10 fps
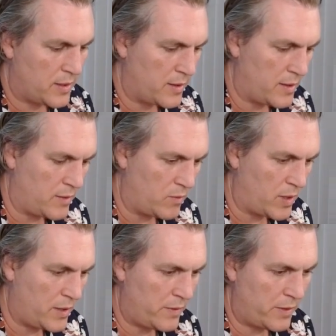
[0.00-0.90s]
There's
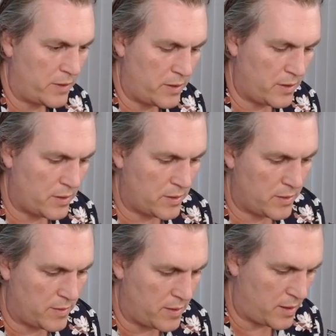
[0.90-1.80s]
1, 2.
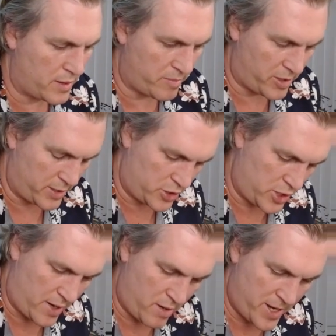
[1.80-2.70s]
Did I already buy the
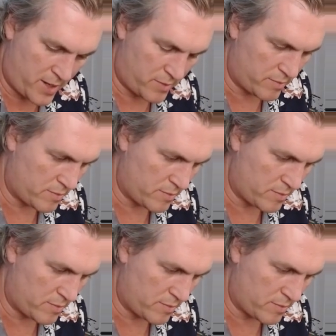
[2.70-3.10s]
shadow mail?